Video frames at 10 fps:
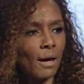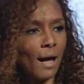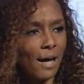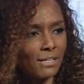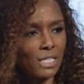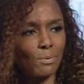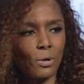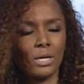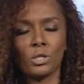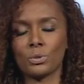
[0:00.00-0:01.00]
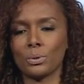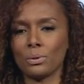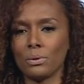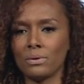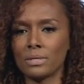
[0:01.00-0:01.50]
unspoken
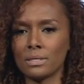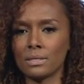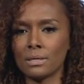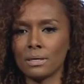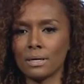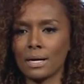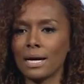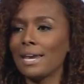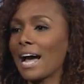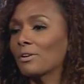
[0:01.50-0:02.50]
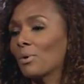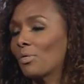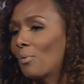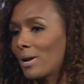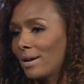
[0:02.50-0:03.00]
truths, connect with
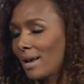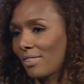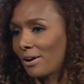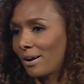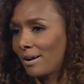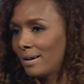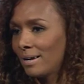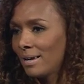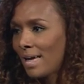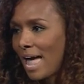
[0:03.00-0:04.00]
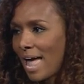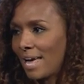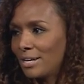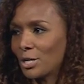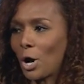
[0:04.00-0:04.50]
one another,
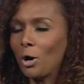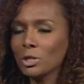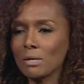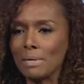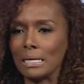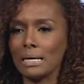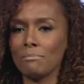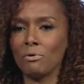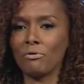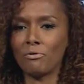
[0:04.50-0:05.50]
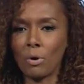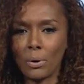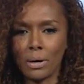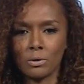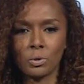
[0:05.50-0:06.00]
and ultimately move
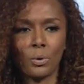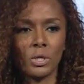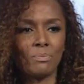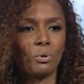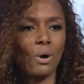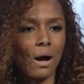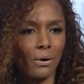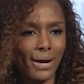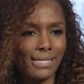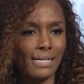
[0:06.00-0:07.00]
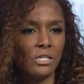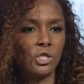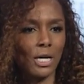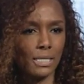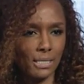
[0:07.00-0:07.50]
forward towards progress and
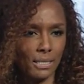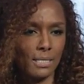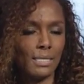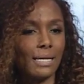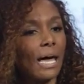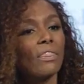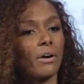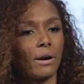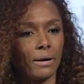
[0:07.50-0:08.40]
justice together.